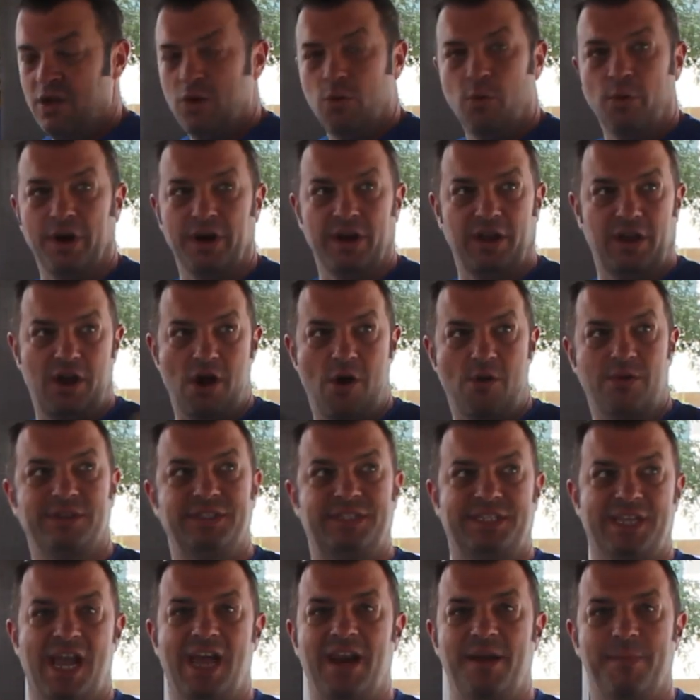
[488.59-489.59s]
We're gonna go
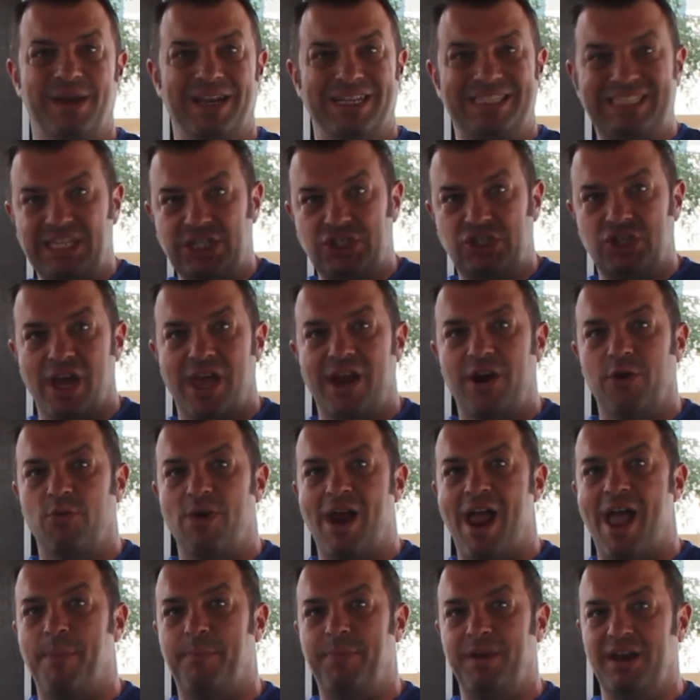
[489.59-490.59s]
inside, I'm gonna teach you how to
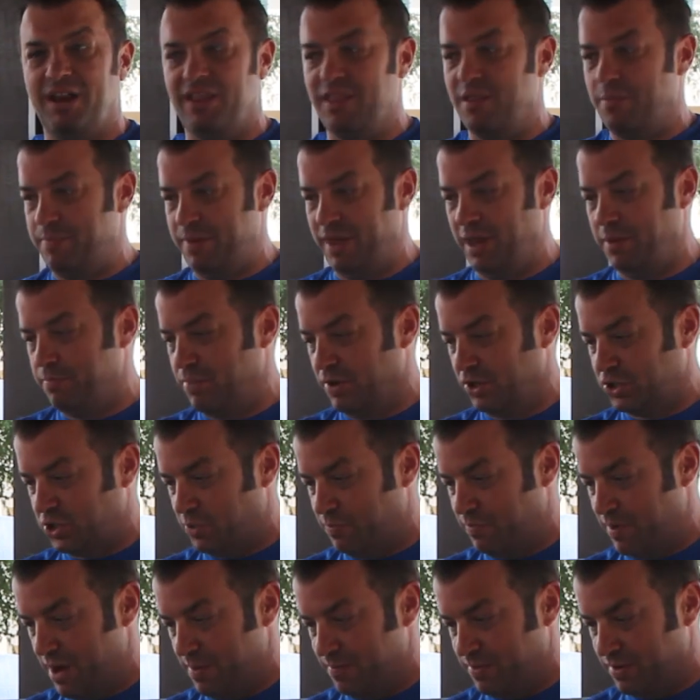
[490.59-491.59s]
wrap it in the pink butcher
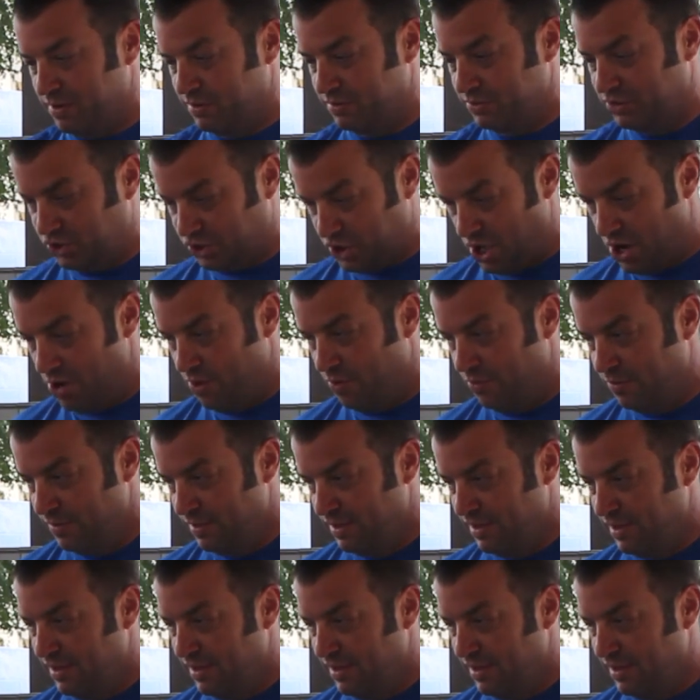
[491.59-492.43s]
paper. So,